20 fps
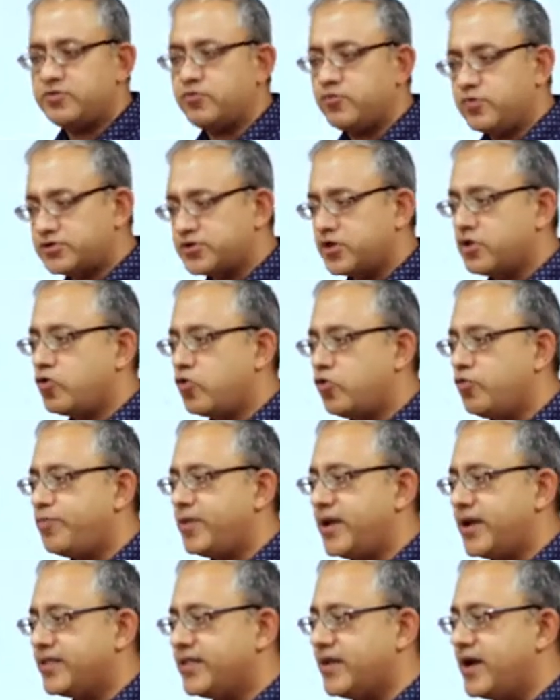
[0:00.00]
was a group
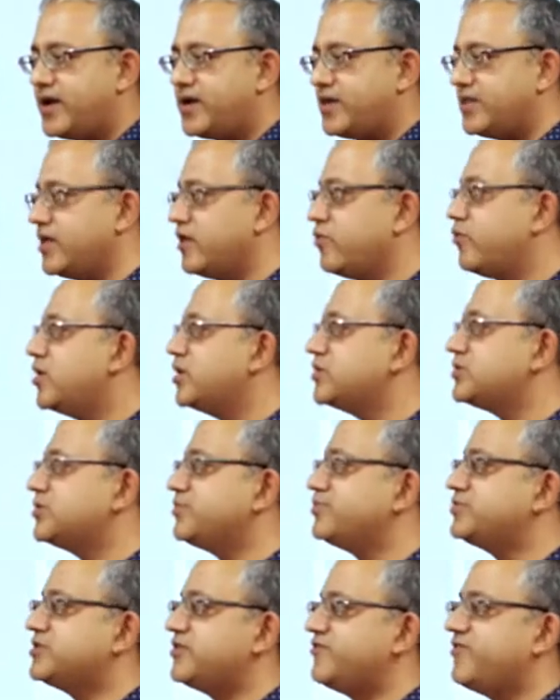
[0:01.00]
like that, and they
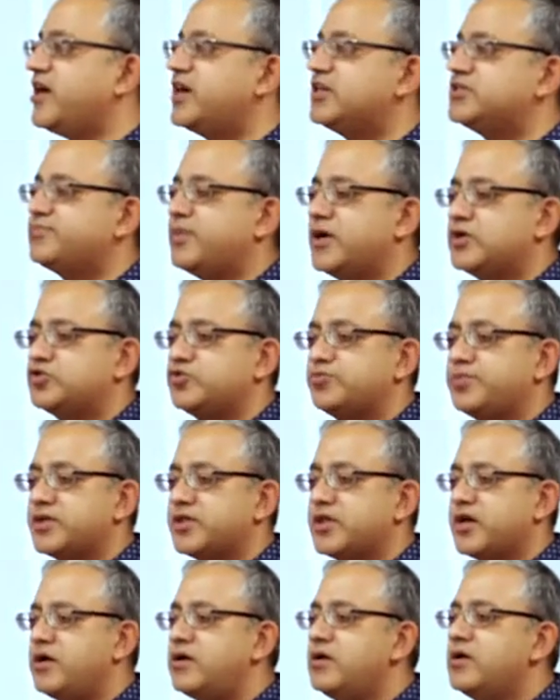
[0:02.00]
worshipped Shiva as
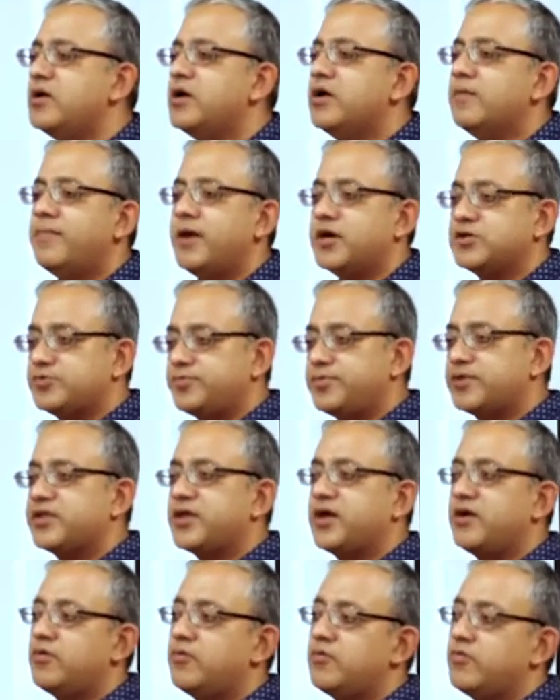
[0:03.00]
Pashupata.
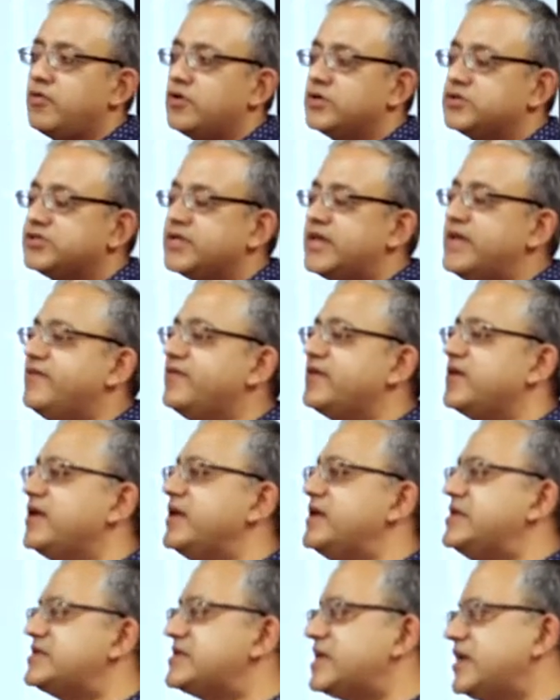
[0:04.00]
Pashupata was
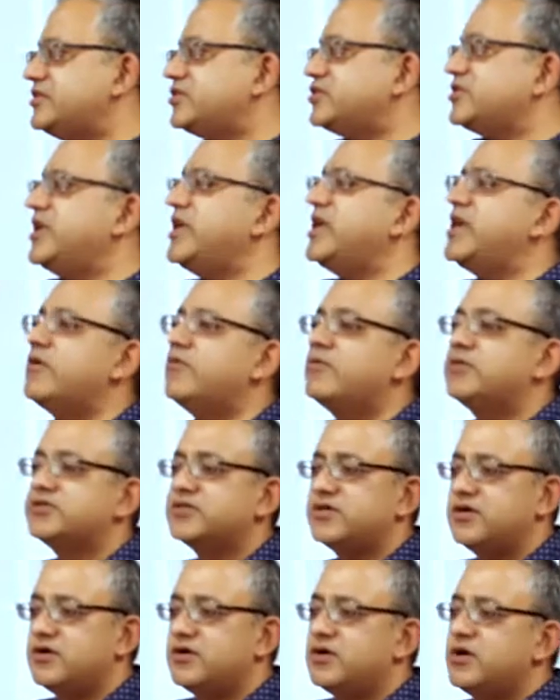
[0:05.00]
essentially, he was
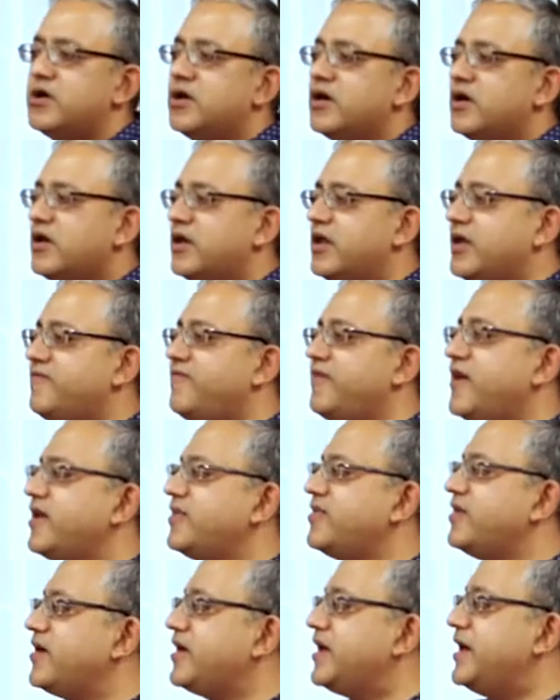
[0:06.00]
a
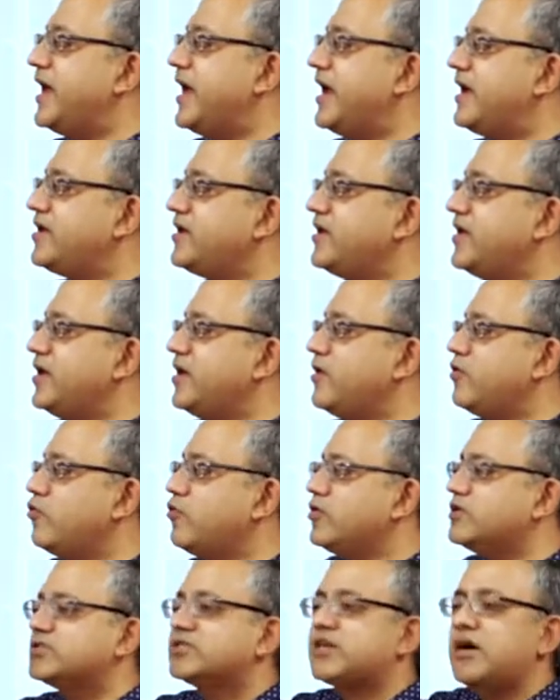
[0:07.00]
Rigvedic deity who
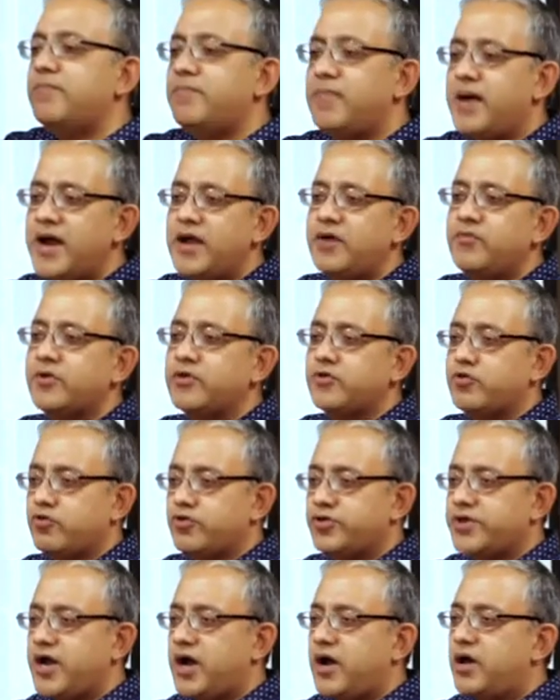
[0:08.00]
was combined with
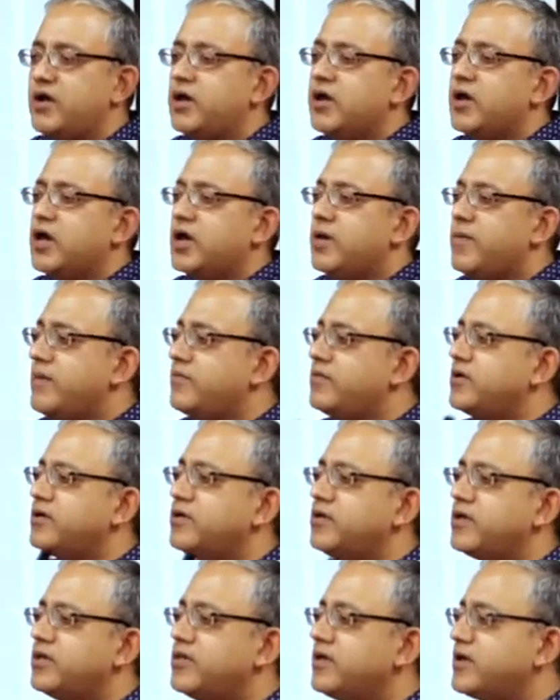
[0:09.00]
Rudra.
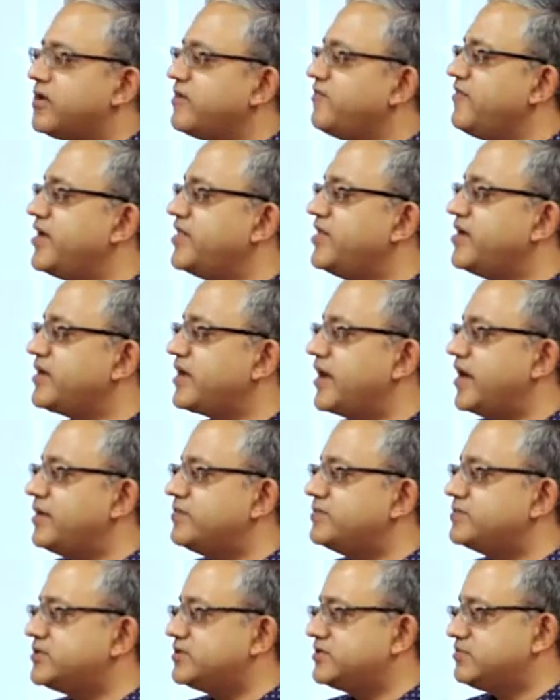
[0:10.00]
Remember, in the Rigvedic
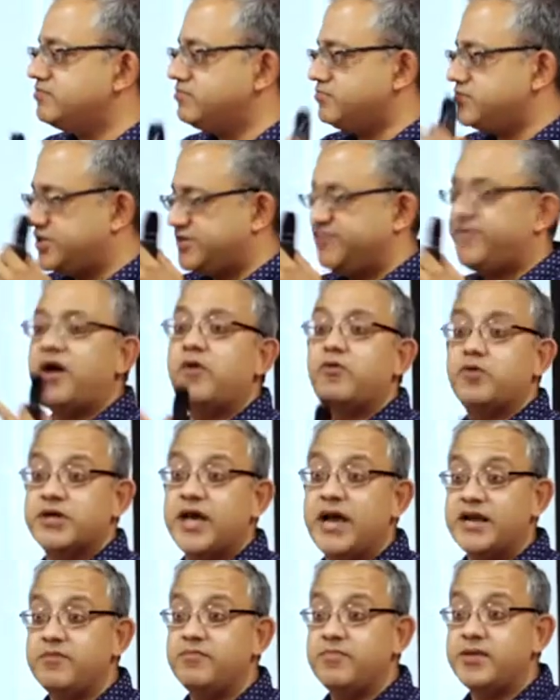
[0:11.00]
times, Shiva
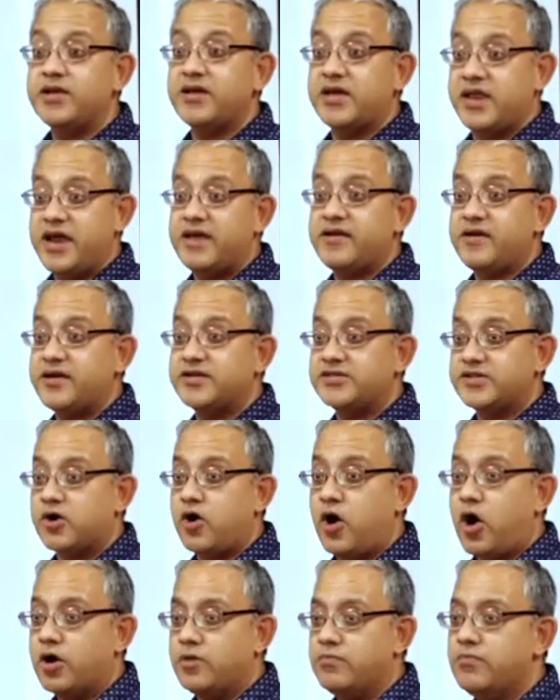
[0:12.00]
hadn't been created as a
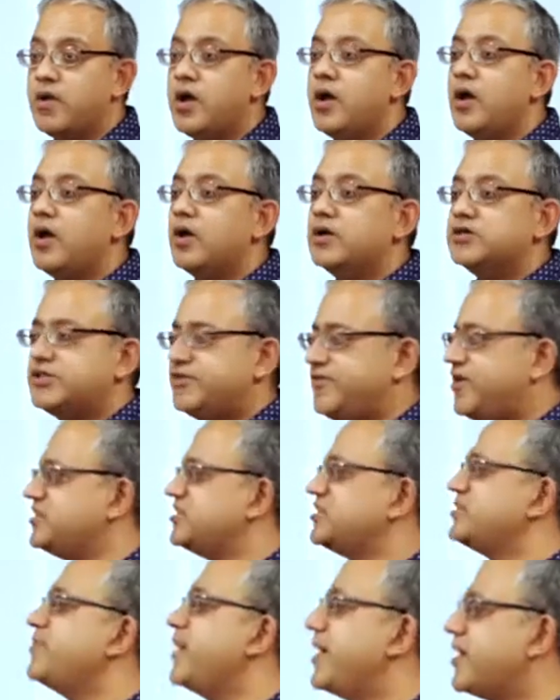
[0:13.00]
god. Shiva
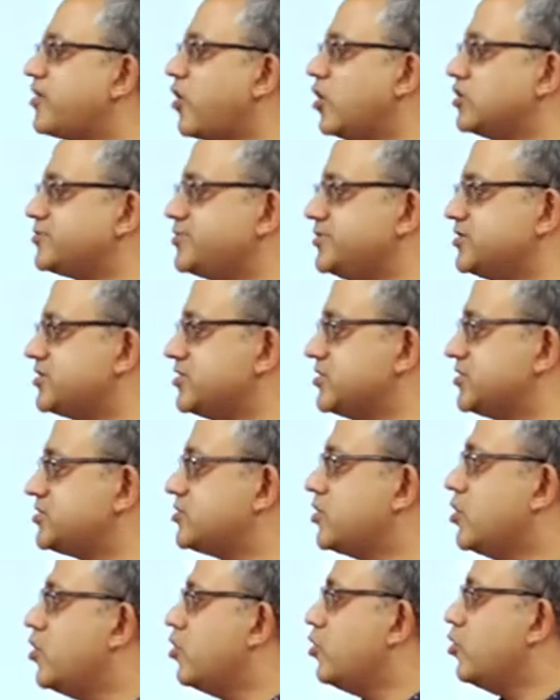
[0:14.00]
just meant auspicious.
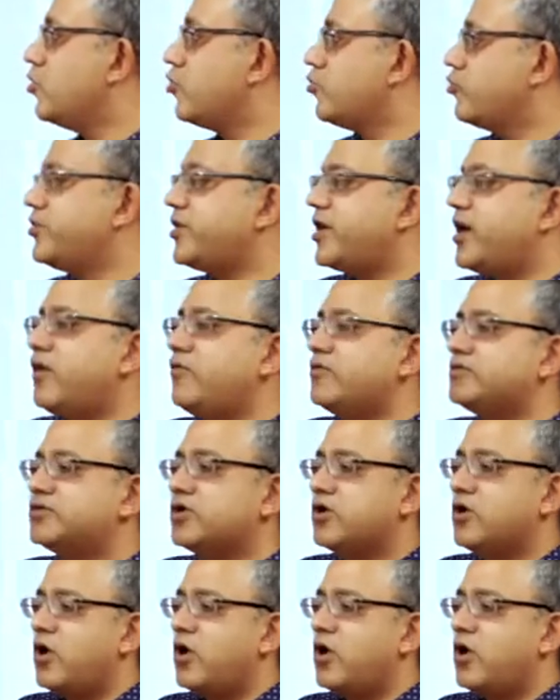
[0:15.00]
Rudra was a